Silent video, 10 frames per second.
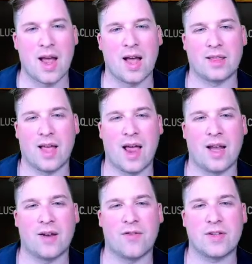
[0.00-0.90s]
at the
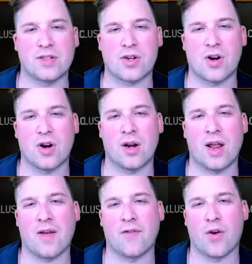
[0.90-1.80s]
end of its
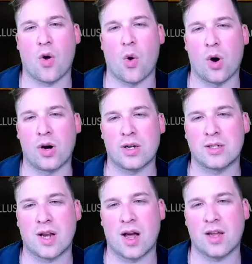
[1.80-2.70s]
turn, if an order
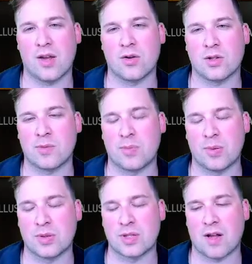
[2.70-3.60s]
is not used,
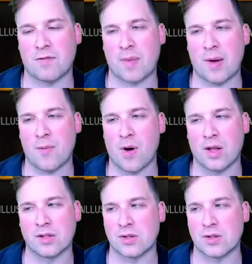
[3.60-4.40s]
boost self by 1.